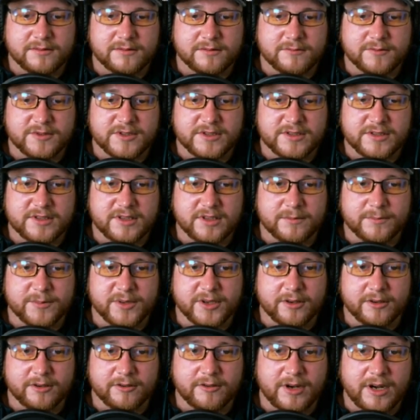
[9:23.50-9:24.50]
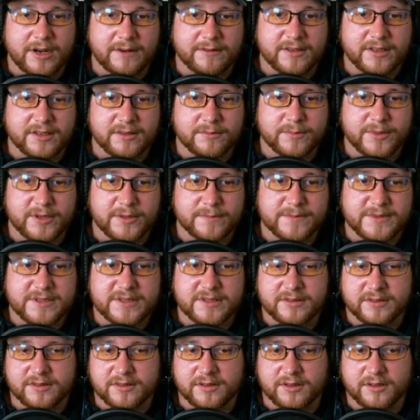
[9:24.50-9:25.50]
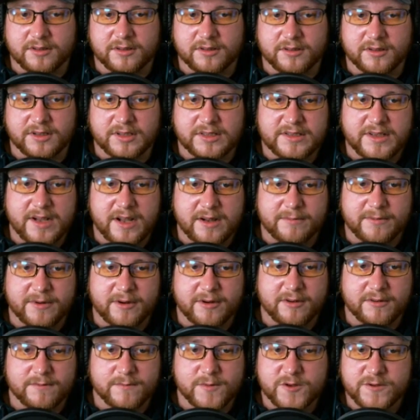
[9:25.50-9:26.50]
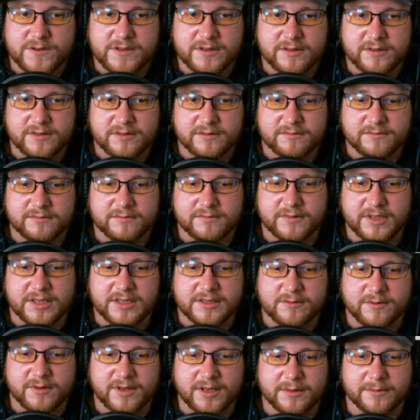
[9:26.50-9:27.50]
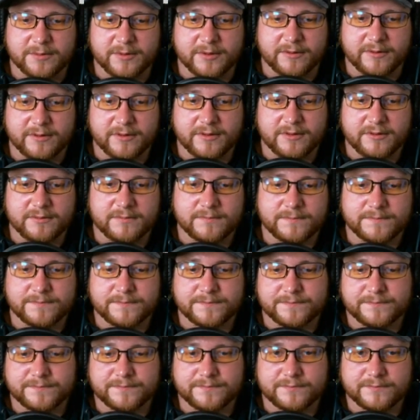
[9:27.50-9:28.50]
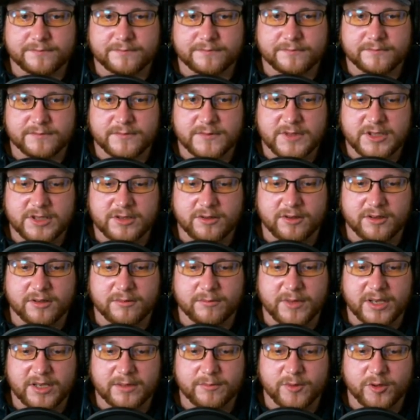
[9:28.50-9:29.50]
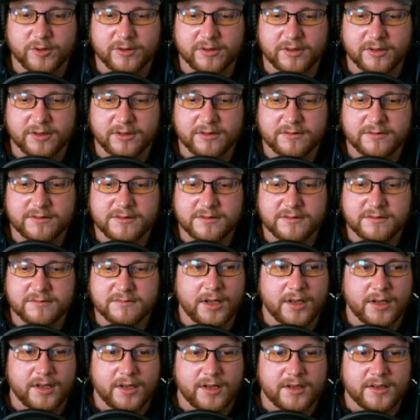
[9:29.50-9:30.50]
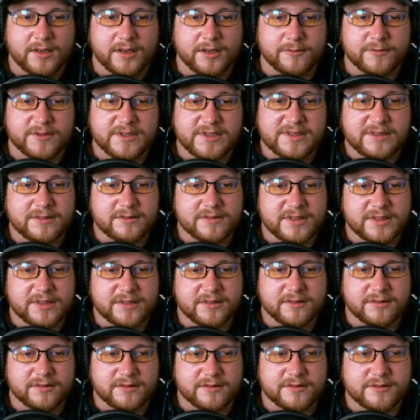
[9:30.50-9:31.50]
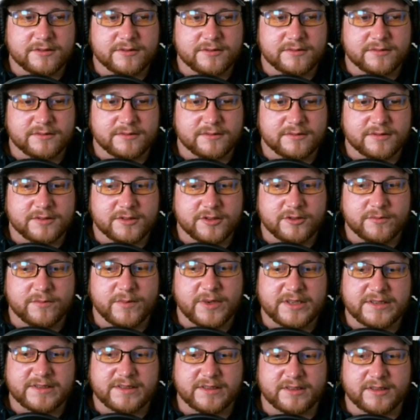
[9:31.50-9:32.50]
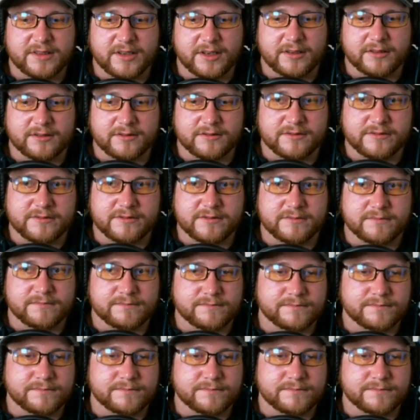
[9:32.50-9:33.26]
We're just going to put our crafting pips and attack power mostly. That's what I prefer. Let's go ahead and make both of those. Now we still need 2 basic daggers.